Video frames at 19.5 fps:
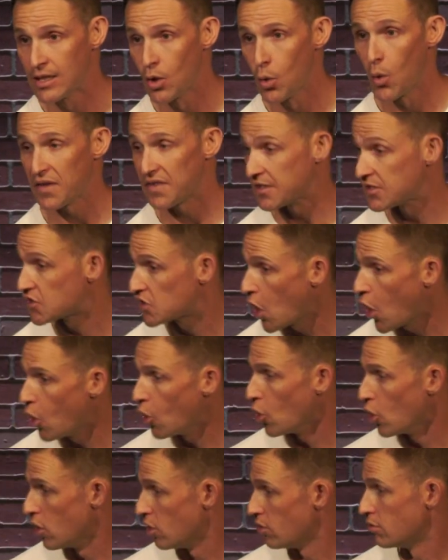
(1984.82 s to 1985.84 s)
with a soul.
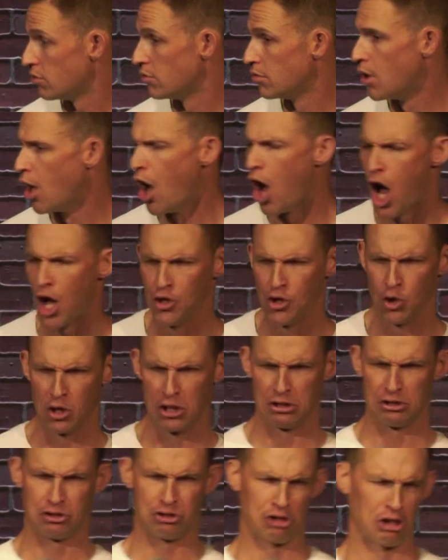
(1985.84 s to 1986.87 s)
I knew it.
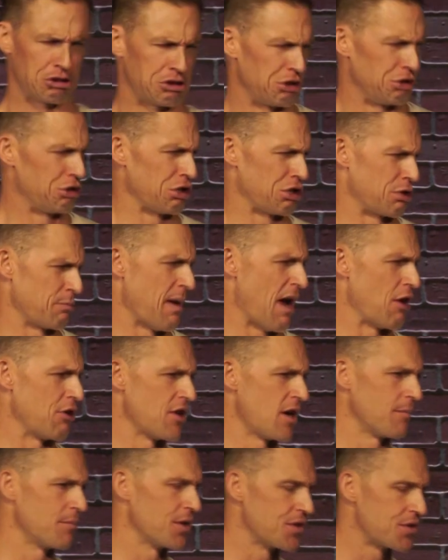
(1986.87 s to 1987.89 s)
This church is just about
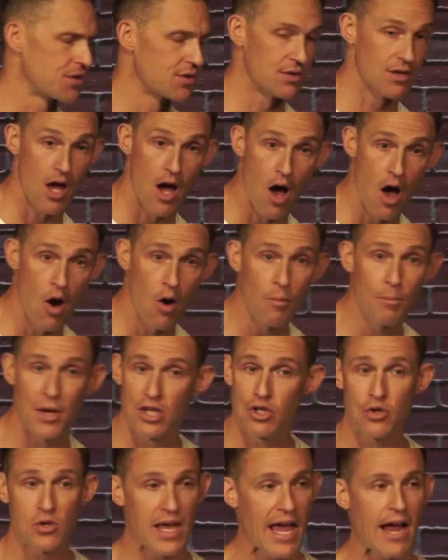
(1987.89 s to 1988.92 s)
numbers. No, but
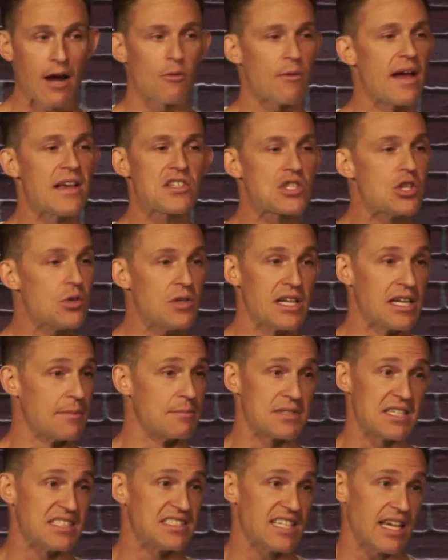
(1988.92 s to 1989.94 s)
you can't rescue an
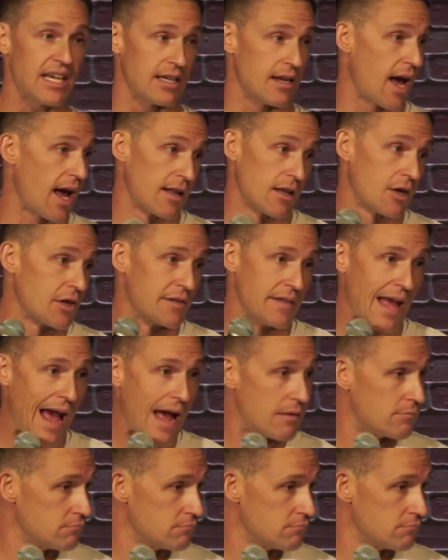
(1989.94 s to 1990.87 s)
empty seat. I learned that.